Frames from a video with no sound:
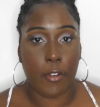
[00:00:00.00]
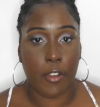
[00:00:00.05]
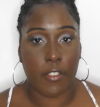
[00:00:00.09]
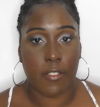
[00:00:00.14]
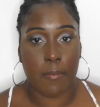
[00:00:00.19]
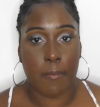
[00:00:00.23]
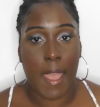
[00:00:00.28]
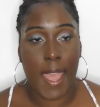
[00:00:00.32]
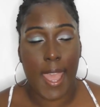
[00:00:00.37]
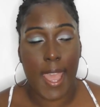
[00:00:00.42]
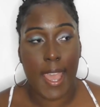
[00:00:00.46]

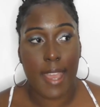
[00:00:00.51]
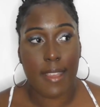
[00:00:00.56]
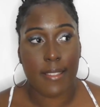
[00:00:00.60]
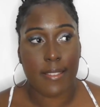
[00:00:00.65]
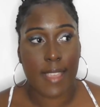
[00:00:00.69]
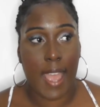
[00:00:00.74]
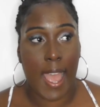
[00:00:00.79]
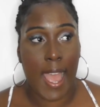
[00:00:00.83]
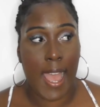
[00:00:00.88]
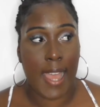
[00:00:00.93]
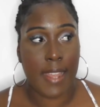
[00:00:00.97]
Cosmetics,
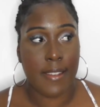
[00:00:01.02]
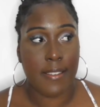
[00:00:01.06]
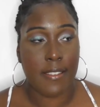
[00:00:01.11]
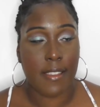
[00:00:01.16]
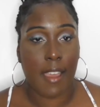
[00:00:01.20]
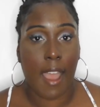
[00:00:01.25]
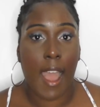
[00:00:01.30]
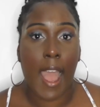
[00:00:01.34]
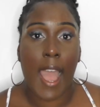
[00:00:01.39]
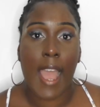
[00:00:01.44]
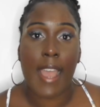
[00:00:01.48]
and
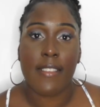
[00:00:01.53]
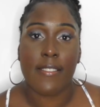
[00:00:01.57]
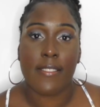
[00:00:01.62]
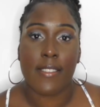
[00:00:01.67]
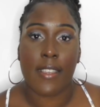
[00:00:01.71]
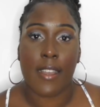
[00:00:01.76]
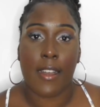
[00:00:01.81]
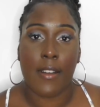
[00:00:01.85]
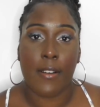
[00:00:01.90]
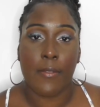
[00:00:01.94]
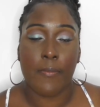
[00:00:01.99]
I
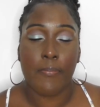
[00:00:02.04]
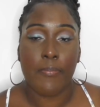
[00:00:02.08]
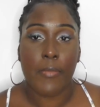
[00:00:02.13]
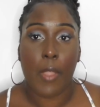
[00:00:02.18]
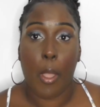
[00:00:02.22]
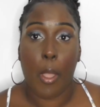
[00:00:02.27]
shall